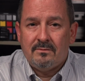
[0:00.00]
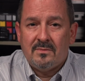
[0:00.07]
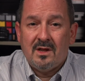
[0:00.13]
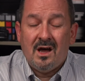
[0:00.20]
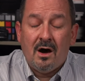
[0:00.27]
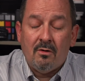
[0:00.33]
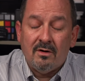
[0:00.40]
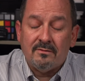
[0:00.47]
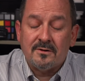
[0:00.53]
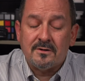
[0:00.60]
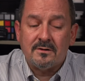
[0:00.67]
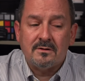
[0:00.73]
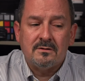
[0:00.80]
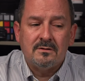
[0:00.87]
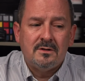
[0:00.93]

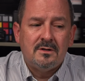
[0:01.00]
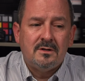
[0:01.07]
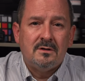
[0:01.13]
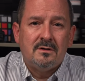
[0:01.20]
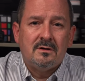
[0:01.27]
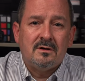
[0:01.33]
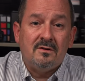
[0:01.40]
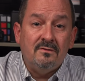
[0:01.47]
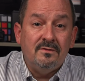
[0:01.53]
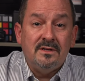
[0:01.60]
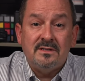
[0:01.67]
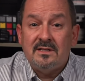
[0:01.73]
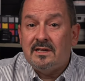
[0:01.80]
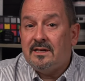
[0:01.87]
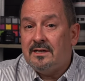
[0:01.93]
However,
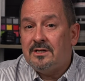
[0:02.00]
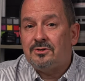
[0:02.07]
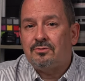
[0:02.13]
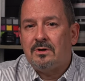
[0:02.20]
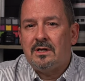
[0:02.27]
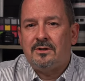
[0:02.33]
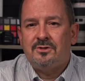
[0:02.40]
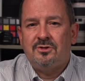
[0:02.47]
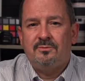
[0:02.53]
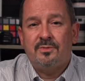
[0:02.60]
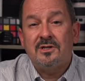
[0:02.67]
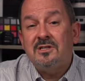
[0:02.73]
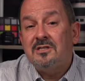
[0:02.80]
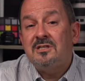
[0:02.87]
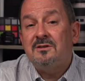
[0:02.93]
convincing Israel to
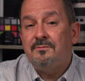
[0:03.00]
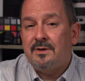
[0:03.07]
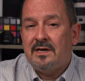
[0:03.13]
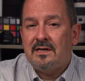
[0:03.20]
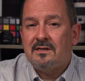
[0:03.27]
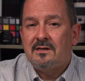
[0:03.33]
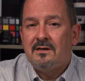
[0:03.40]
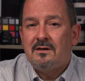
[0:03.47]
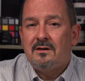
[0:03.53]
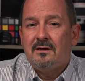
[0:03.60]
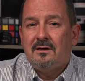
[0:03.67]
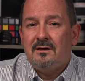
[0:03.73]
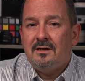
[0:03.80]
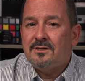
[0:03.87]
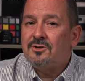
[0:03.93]
participate
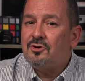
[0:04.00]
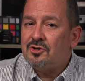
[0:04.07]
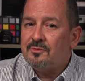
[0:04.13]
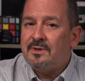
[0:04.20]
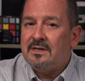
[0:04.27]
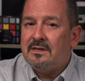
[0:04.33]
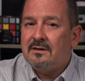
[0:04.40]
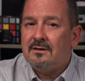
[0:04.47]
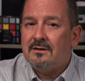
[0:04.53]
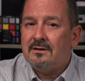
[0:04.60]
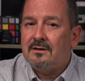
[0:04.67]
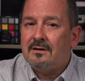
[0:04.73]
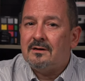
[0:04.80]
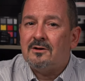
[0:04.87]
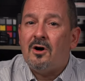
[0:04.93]
is going to be
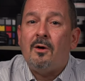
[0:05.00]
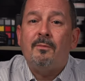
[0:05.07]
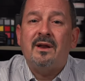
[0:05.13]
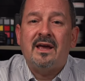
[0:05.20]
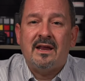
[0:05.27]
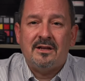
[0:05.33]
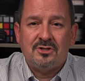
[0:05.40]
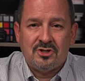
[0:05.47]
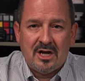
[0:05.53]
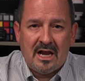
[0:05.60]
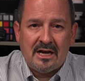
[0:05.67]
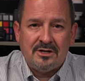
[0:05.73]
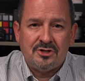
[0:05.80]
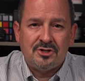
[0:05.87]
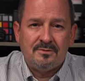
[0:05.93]
a complicated
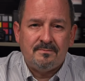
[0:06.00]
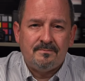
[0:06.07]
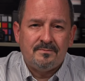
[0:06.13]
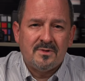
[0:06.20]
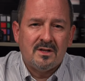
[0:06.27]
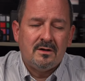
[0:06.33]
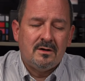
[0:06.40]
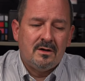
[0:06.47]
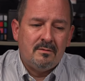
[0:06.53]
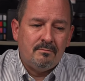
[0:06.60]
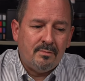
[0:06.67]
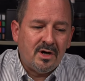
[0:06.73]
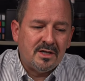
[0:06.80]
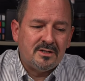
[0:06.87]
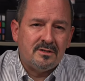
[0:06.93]
challenge.
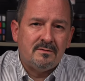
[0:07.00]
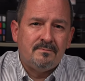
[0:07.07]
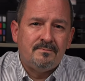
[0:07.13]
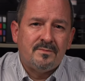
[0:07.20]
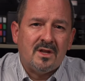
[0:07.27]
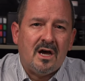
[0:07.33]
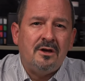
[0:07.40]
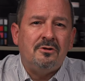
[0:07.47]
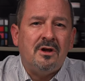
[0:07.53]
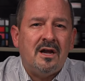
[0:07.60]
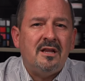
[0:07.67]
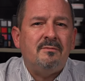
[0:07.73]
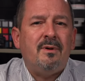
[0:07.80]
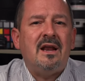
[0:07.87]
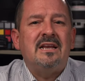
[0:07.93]
But a
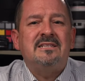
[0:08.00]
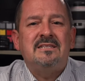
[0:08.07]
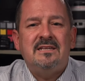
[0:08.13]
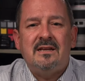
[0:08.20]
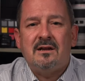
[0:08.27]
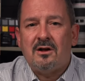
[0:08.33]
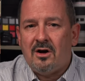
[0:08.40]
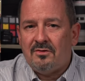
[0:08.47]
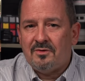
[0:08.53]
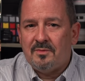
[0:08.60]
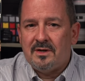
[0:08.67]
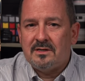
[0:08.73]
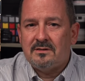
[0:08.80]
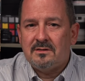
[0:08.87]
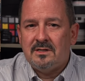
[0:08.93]
united Palestinian
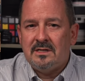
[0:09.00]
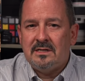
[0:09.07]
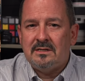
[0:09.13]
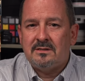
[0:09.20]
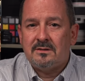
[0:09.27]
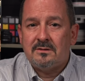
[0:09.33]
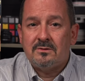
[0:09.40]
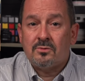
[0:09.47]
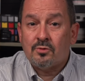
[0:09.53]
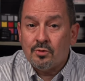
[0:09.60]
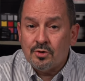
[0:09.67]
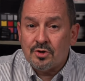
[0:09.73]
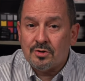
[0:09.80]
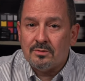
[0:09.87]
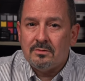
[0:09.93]
government is
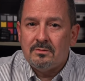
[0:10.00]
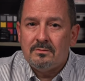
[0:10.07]
crucial,